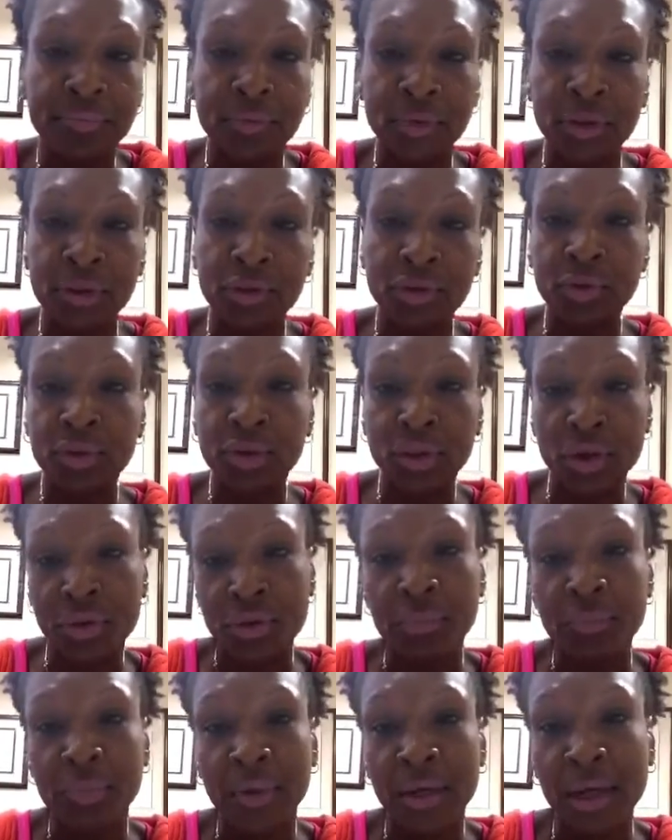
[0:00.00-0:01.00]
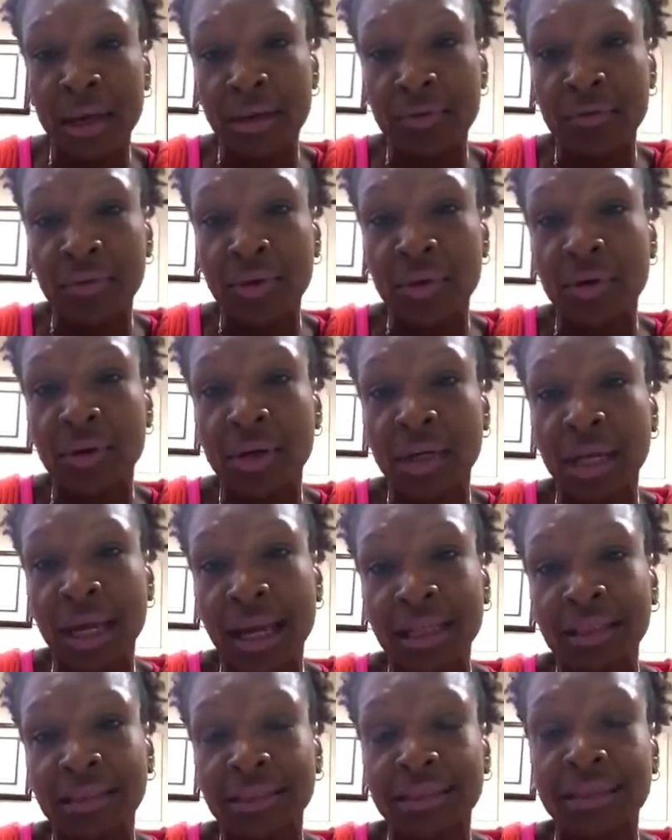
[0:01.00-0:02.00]
to do certain behavior and
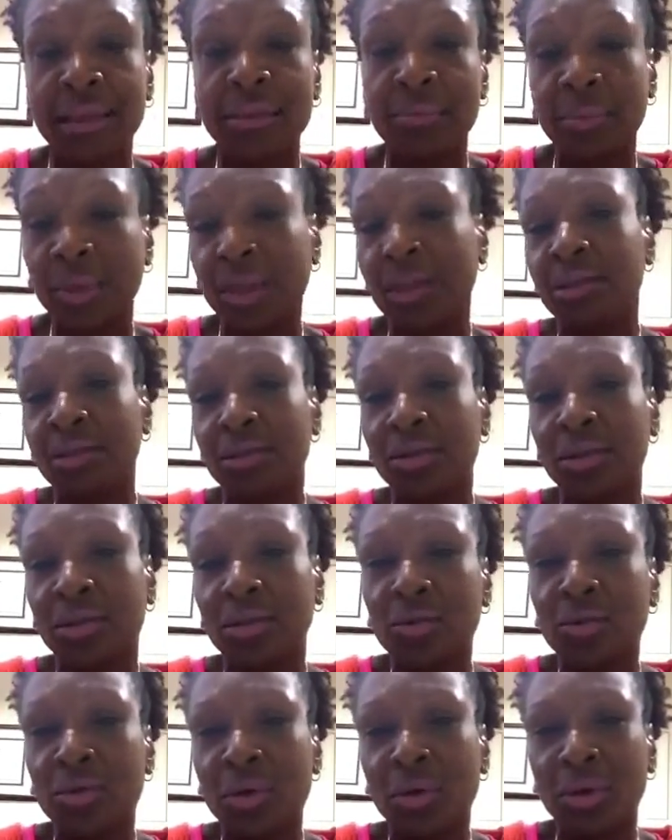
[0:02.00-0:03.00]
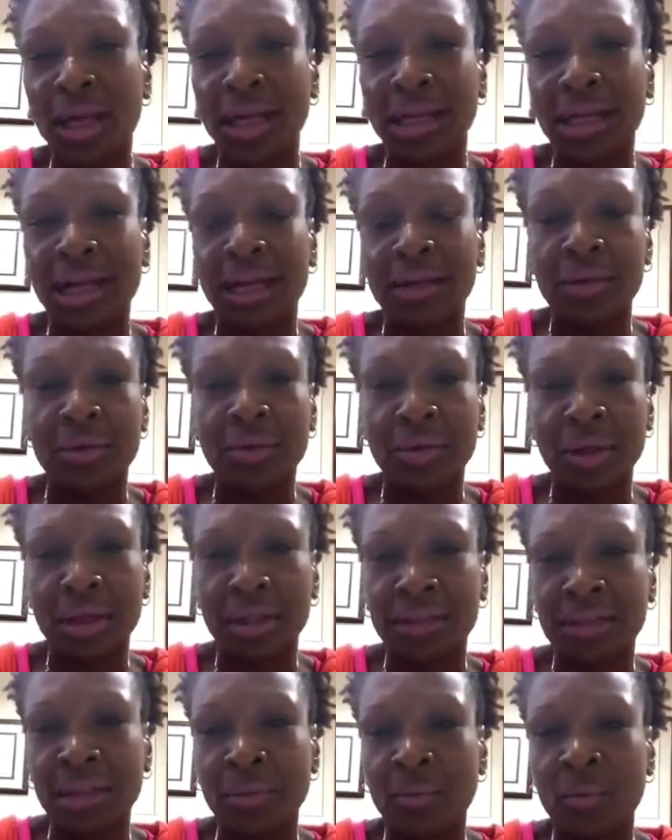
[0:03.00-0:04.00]
acts, because like I know there are
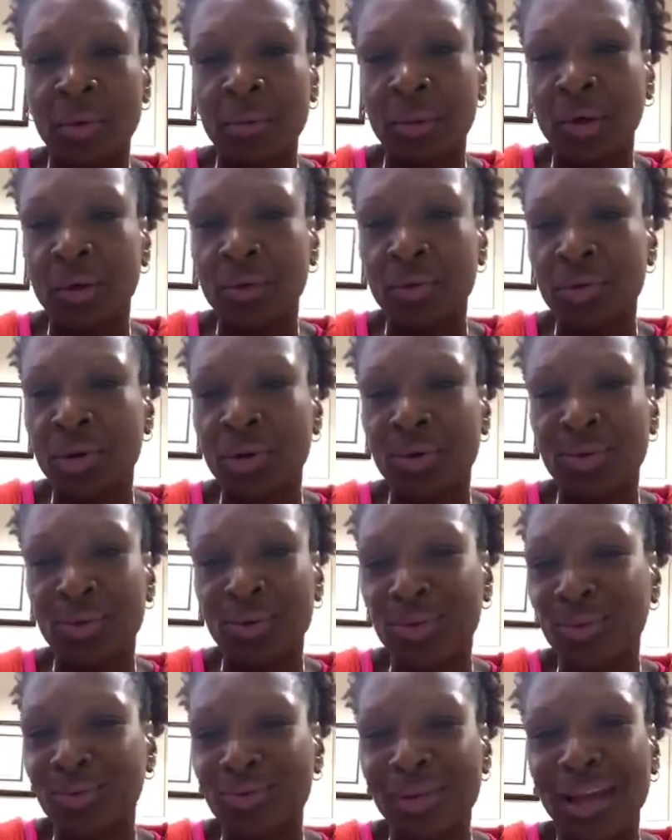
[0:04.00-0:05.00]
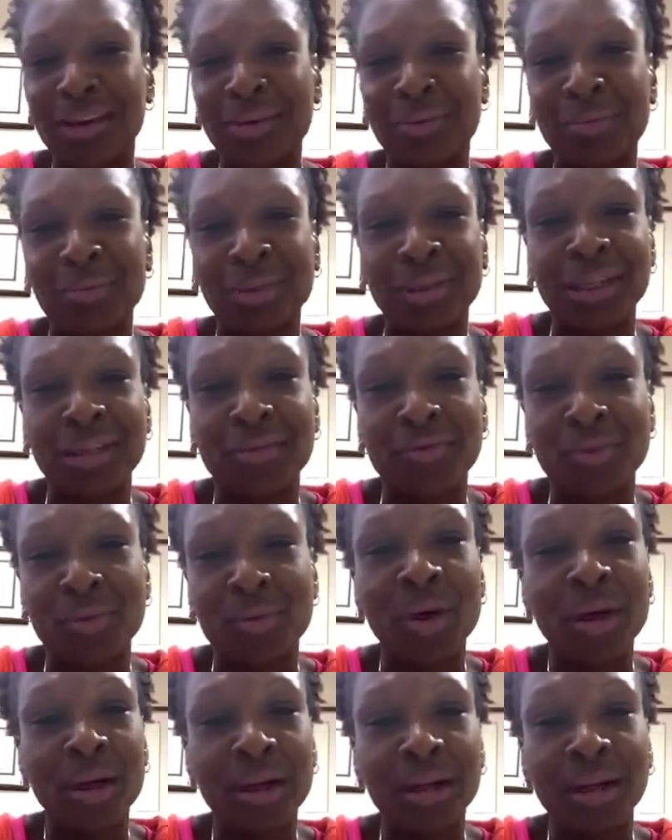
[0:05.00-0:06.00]
some women who don't believe
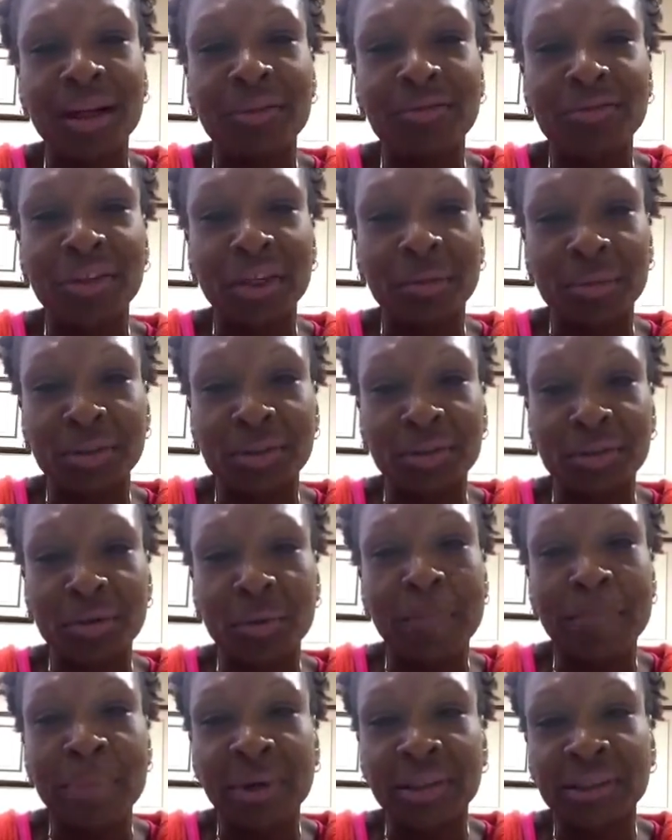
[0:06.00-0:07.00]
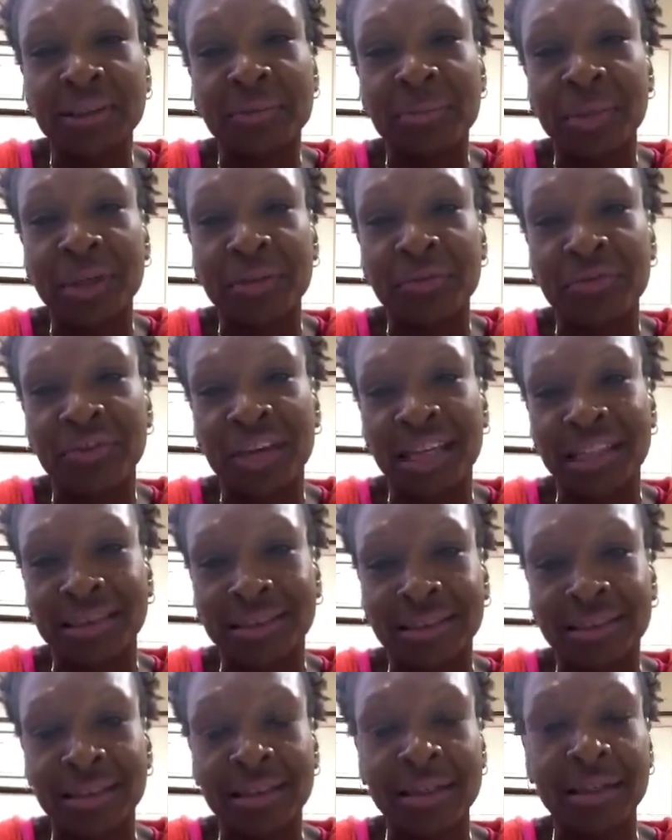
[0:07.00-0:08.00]
you love them until you bust them in the
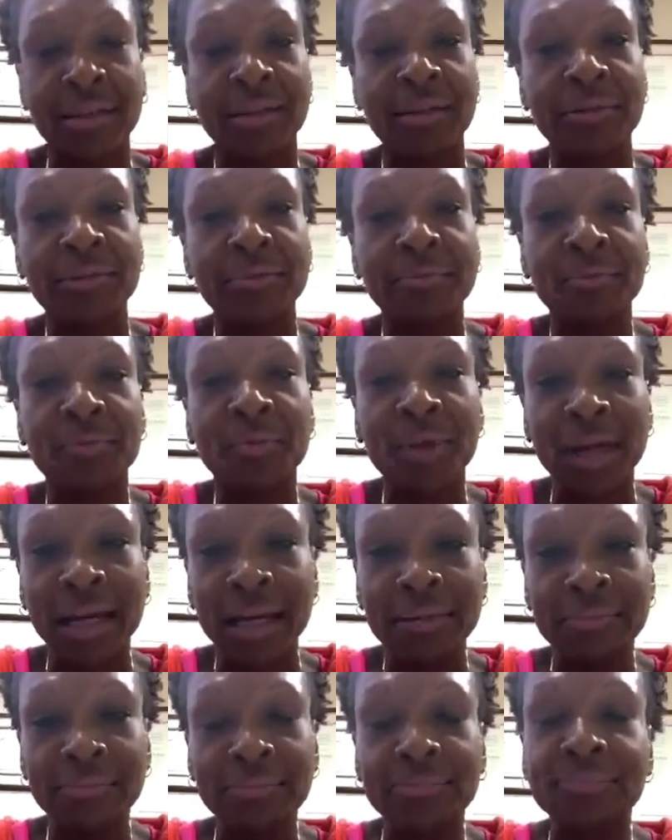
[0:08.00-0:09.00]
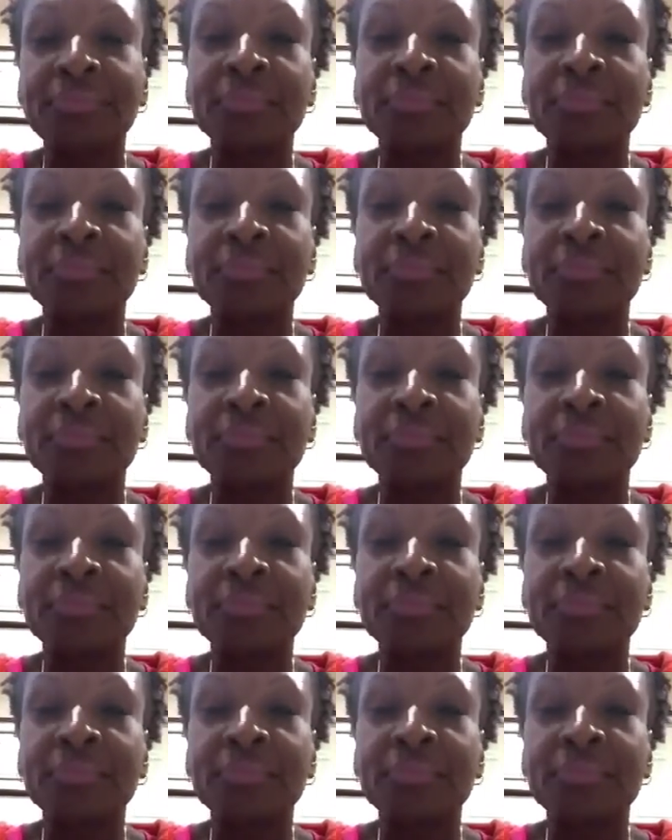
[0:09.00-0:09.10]
face, right?